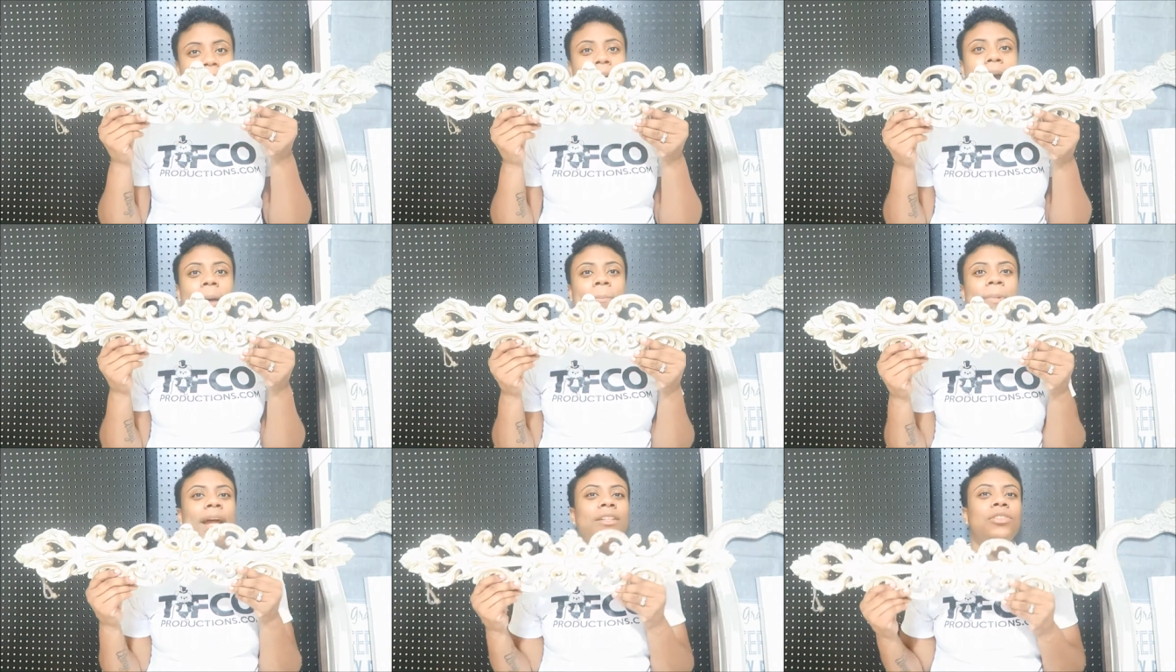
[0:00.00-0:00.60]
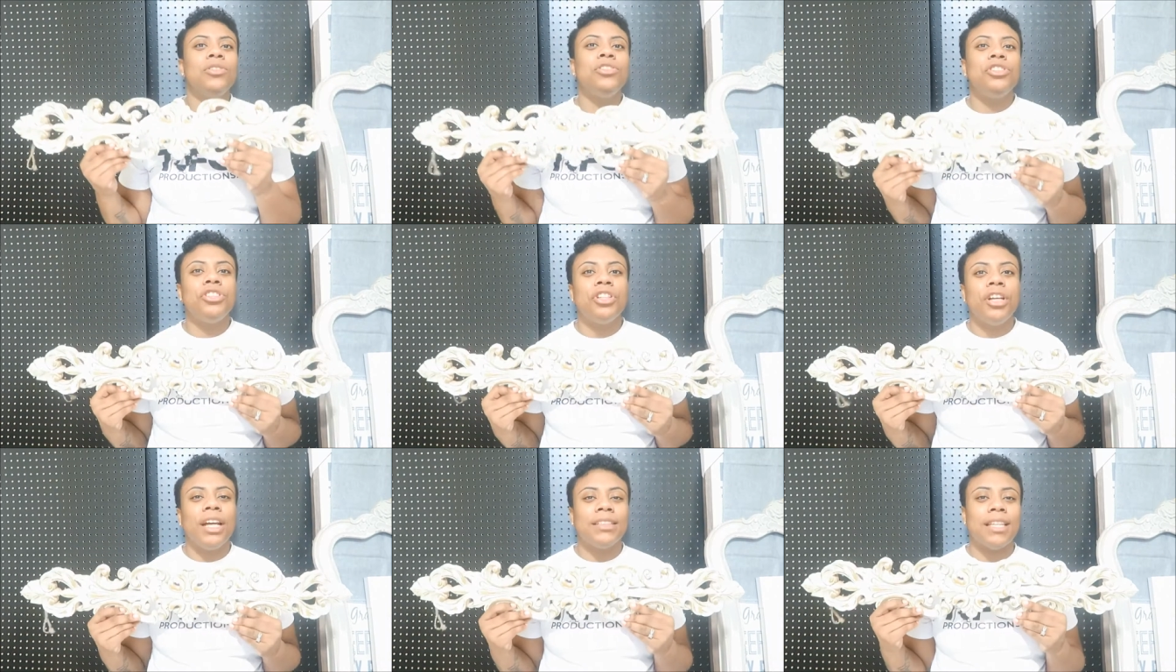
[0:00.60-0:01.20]
I'm not too
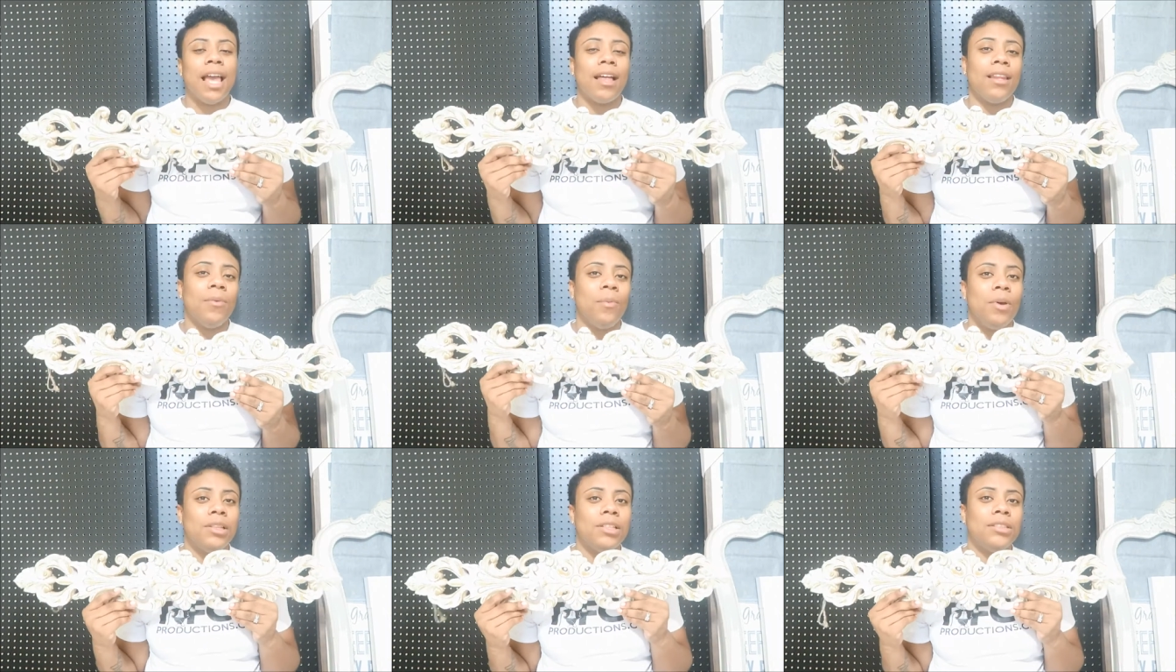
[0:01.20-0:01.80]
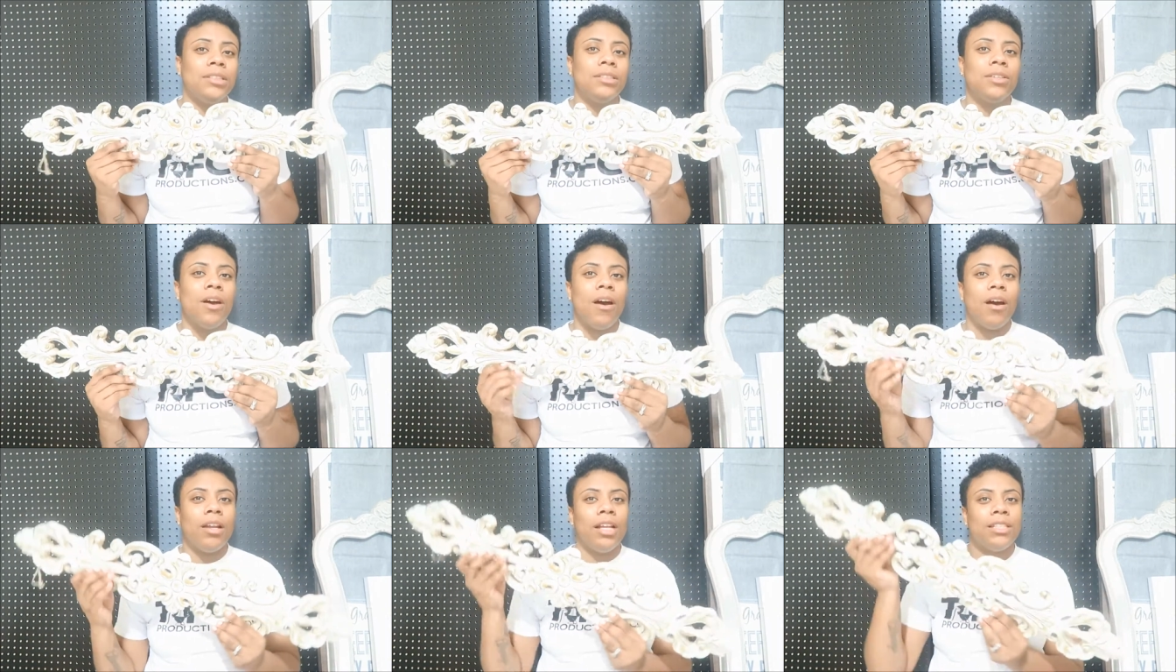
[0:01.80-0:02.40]
sure exactly what this is
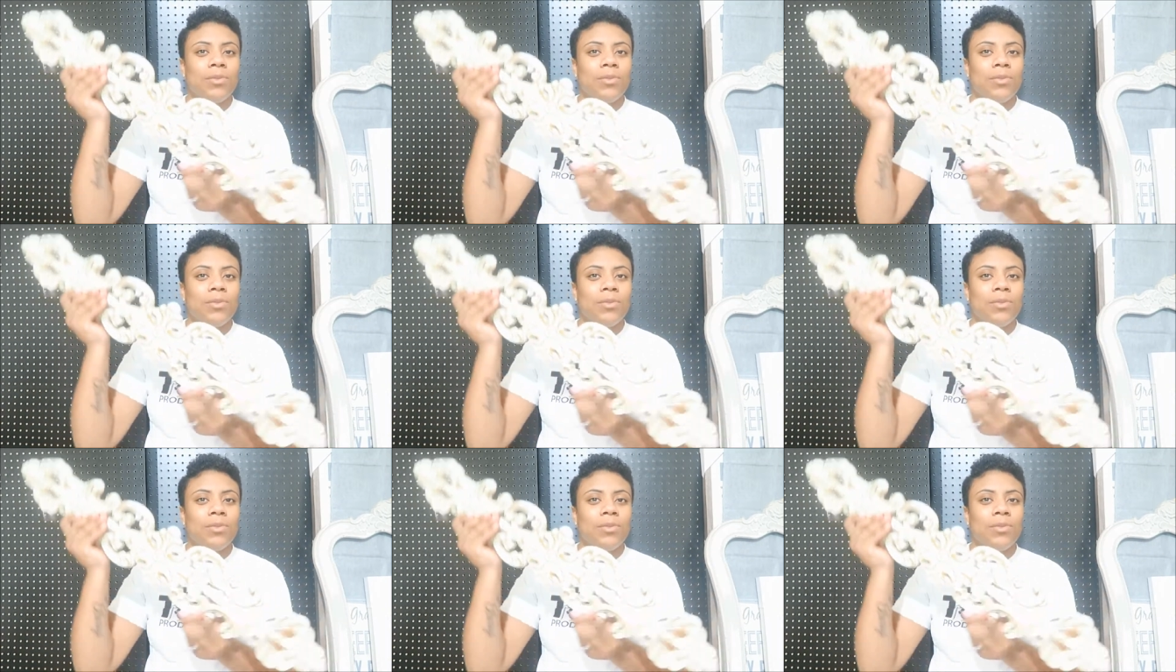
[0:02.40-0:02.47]
called.